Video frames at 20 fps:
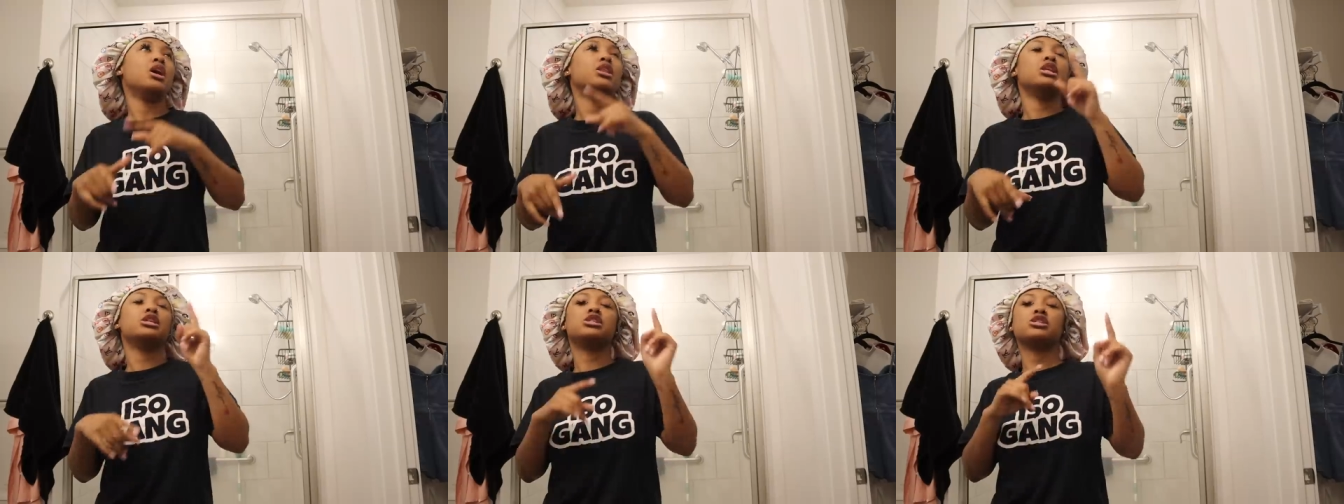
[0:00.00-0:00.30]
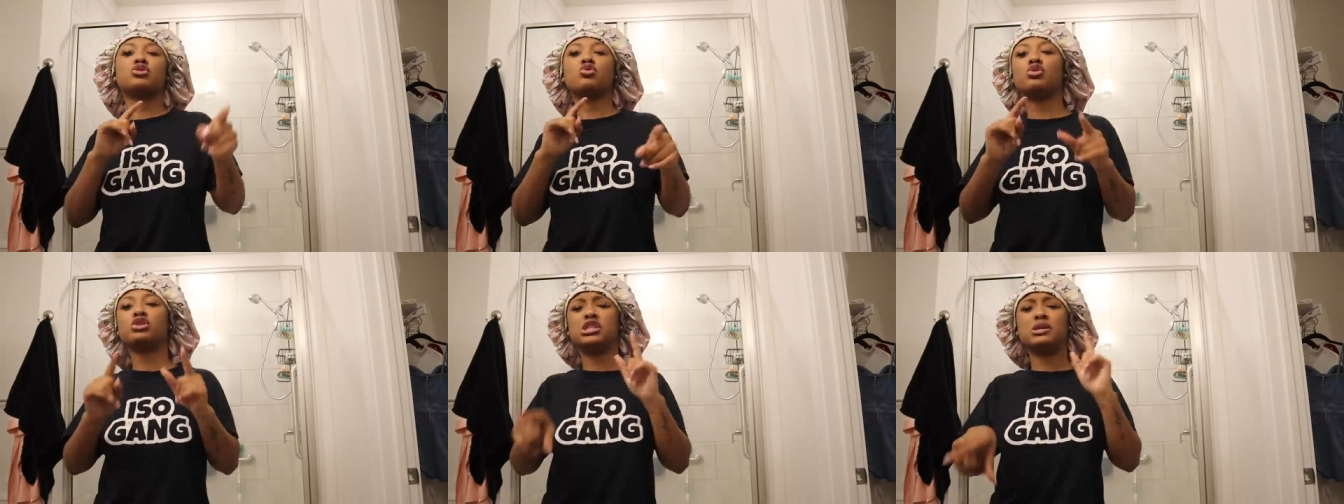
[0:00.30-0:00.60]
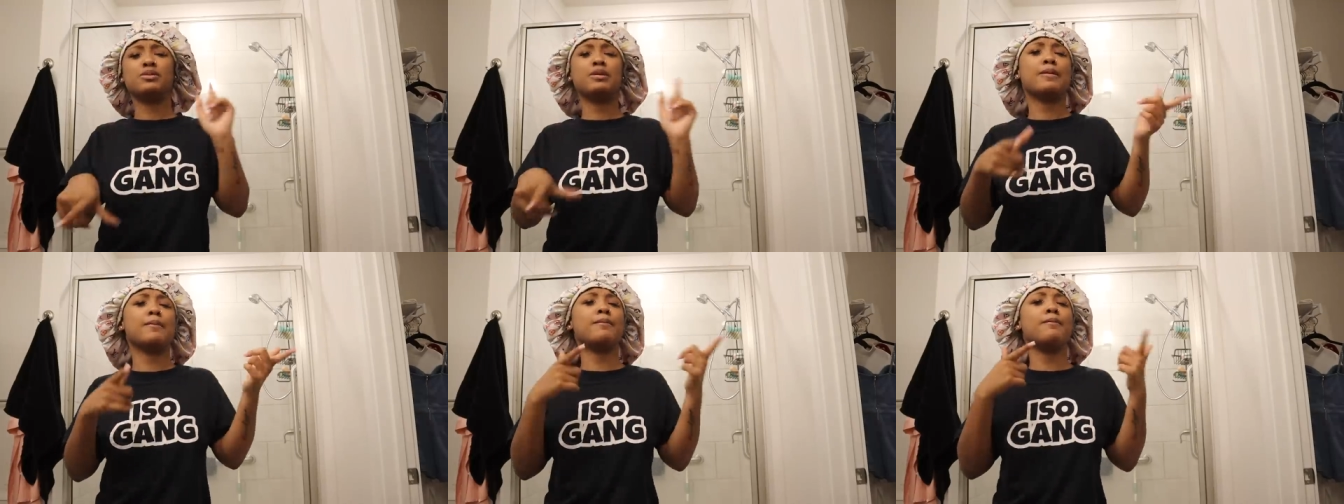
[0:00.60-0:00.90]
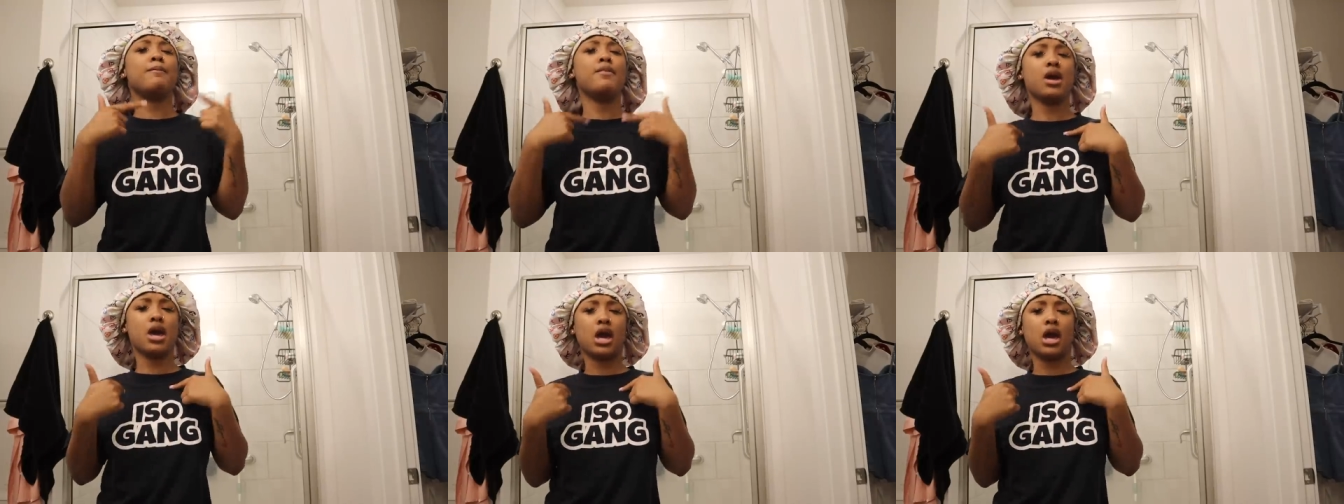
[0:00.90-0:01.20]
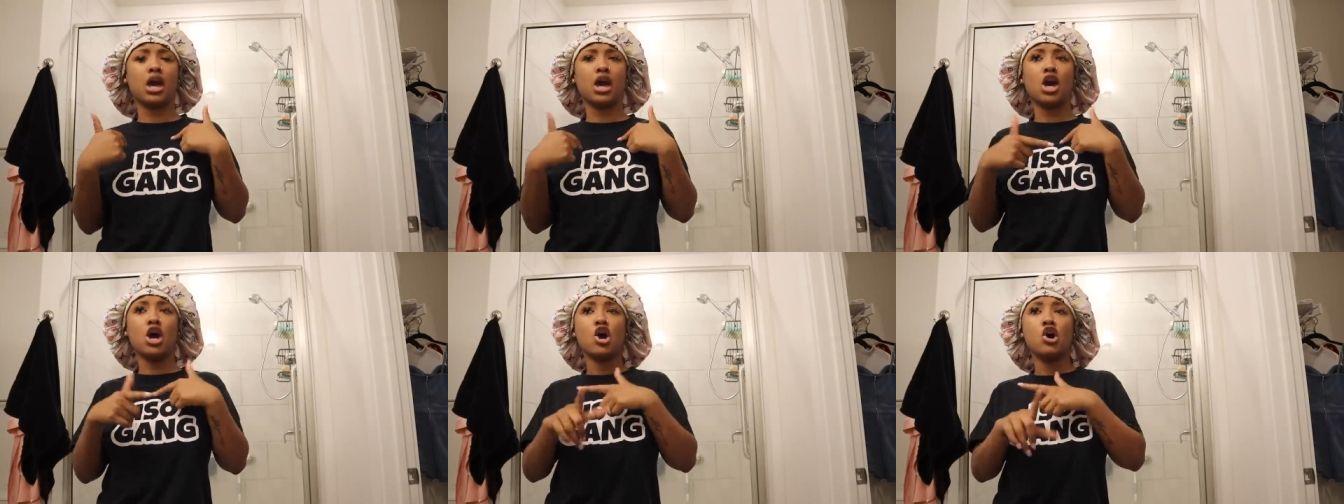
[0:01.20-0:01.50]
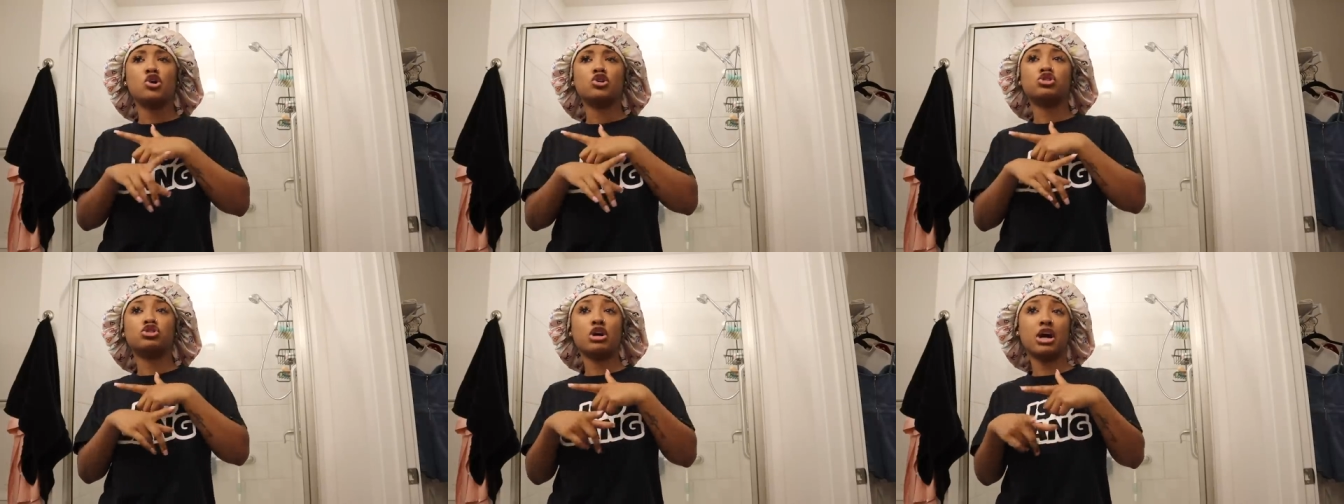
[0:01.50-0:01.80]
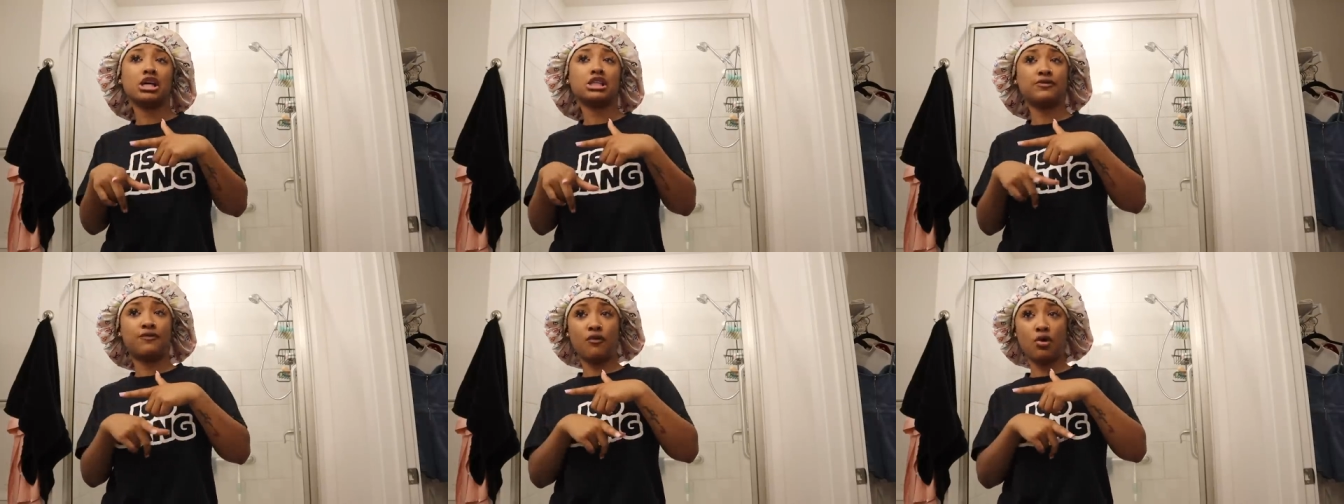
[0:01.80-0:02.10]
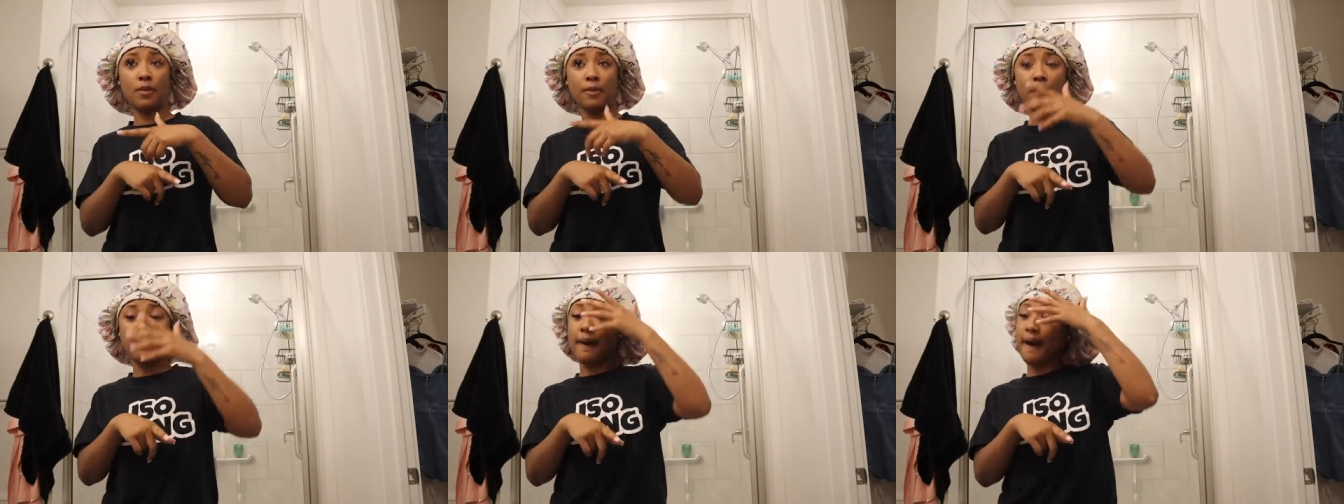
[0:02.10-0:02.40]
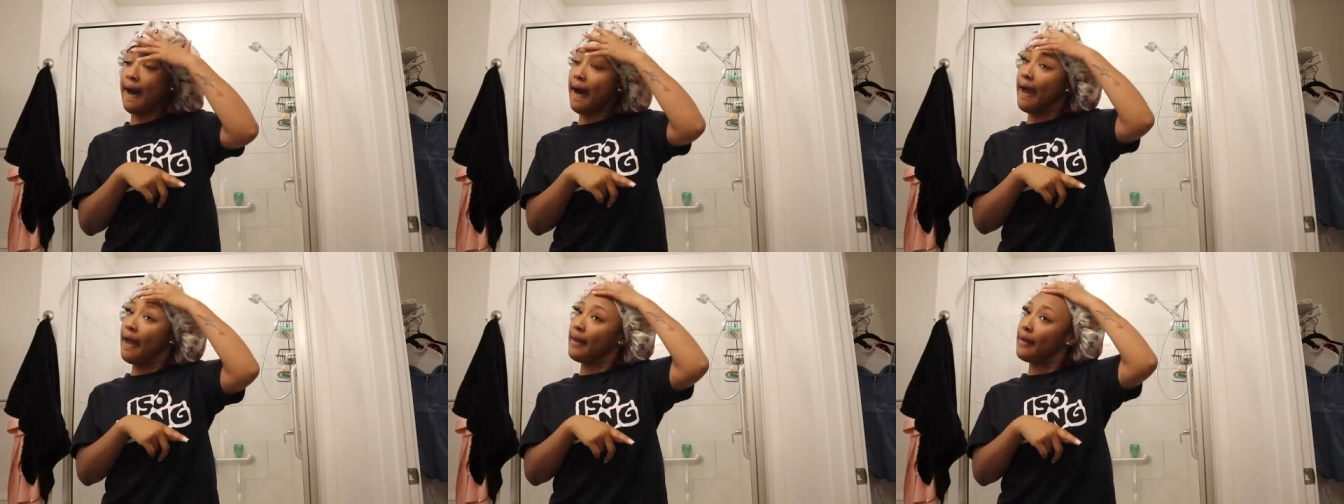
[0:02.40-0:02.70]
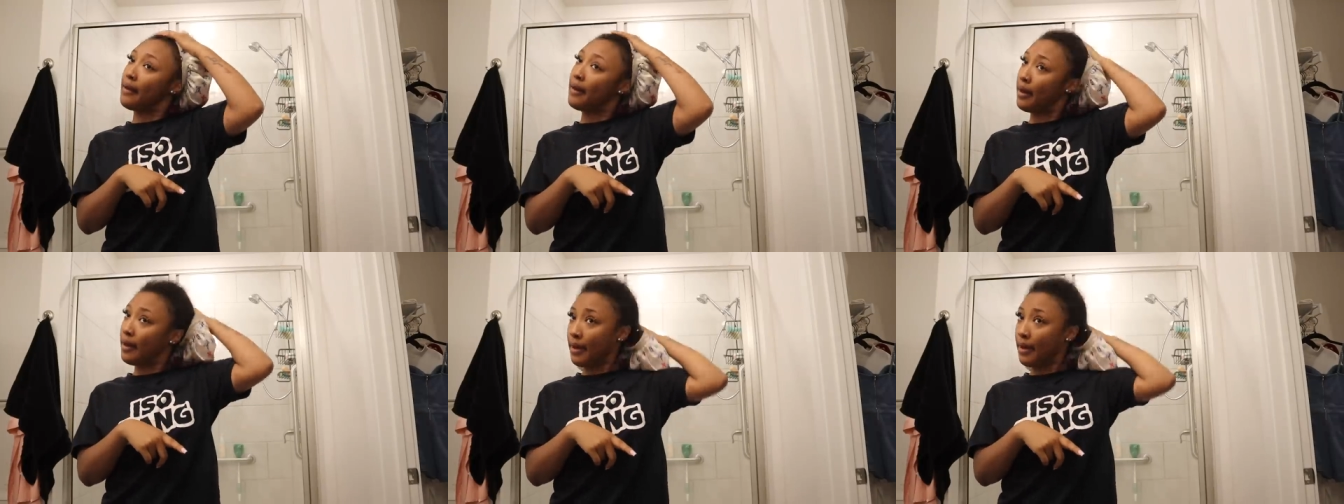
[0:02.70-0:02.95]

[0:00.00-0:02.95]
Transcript: this is going to be me transforming my